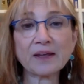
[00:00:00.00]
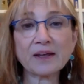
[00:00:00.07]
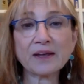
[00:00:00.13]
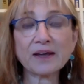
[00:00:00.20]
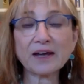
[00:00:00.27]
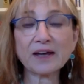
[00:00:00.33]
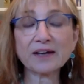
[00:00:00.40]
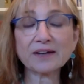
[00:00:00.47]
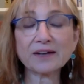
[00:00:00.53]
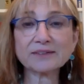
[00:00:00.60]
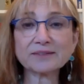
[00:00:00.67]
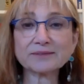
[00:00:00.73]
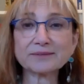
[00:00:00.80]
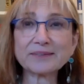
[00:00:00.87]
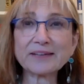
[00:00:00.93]

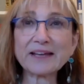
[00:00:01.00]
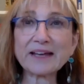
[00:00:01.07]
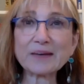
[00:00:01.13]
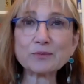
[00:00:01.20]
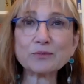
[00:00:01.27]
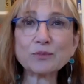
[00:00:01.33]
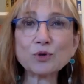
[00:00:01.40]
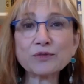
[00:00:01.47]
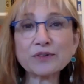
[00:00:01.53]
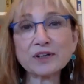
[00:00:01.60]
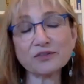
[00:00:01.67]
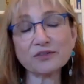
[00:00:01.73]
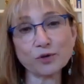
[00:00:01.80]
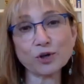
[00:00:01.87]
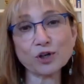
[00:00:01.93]
And moving
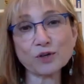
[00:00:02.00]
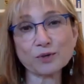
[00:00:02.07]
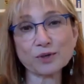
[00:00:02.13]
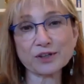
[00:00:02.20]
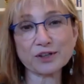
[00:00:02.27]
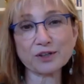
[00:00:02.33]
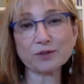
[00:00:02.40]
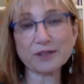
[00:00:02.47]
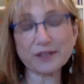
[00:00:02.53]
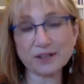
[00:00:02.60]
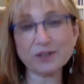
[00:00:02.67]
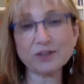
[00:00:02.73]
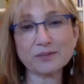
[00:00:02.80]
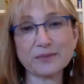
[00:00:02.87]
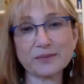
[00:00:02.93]
forward, you'll
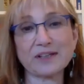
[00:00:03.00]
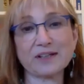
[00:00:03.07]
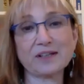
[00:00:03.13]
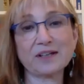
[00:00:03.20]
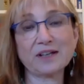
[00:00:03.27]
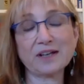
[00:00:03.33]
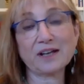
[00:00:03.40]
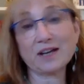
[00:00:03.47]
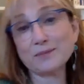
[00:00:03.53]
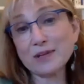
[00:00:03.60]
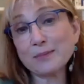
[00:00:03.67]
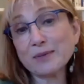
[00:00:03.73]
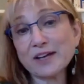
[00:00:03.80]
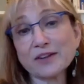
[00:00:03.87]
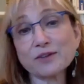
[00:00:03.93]
hear me, and
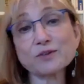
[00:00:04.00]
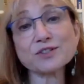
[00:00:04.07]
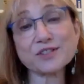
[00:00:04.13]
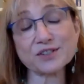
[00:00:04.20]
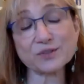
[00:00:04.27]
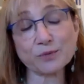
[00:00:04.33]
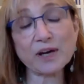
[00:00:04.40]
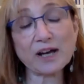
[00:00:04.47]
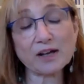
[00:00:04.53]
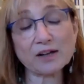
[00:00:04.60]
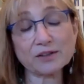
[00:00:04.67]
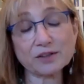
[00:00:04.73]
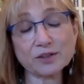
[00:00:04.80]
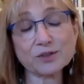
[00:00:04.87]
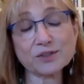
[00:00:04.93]
maybe others as well,
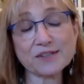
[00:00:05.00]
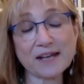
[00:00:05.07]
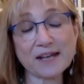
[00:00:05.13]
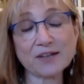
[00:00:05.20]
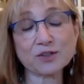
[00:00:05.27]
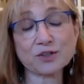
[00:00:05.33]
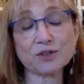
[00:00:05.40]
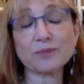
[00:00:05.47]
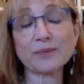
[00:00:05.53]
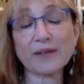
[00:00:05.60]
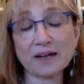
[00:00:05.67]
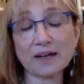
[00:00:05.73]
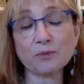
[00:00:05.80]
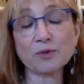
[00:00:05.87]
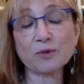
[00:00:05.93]
use that term,
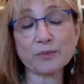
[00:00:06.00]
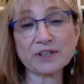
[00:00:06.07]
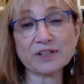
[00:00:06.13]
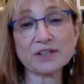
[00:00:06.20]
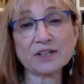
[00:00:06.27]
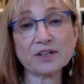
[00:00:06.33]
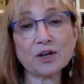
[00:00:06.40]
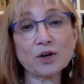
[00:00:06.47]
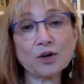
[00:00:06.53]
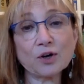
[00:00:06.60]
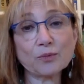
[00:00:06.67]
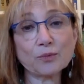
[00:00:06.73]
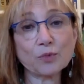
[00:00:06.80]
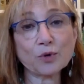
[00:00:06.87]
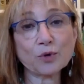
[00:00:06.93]
Anima Mundi,
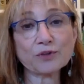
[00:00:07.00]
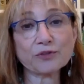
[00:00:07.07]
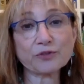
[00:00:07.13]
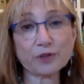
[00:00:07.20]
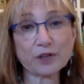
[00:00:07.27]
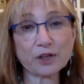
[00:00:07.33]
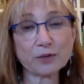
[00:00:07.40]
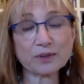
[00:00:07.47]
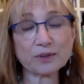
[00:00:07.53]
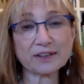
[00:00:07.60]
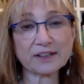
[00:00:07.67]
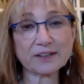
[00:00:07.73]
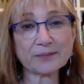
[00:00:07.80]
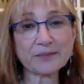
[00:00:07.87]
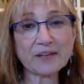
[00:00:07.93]
more
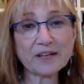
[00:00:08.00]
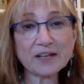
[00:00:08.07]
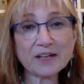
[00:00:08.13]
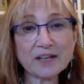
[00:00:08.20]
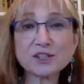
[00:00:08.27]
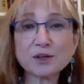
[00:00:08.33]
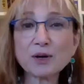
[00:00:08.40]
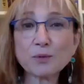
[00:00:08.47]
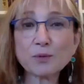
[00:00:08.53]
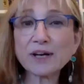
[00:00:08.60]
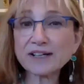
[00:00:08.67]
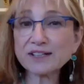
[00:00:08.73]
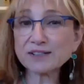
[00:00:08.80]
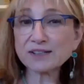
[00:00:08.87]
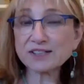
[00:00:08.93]
frequently. And so I
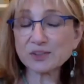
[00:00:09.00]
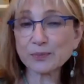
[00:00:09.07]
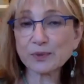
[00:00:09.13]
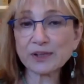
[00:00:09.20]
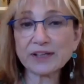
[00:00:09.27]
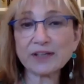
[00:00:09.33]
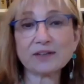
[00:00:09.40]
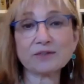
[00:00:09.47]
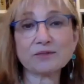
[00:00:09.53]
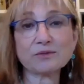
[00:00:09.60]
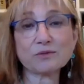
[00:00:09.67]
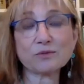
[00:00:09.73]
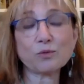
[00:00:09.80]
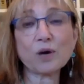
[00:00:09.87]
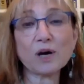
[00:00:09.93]
wanted to explain
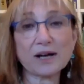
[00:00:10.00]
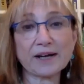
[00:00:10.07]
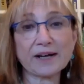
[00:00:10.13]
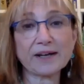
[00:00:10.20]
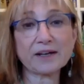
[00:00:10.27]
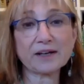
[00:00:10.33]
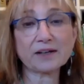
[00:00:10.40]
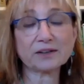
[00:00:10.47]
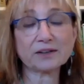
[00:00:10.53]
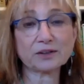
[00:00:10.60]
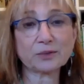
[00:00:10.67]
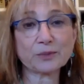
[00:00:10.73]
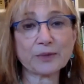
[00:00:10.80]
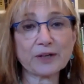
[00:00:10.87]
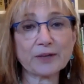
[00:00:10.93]
why a
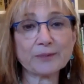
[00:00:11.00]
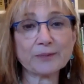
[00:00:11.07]
little bit.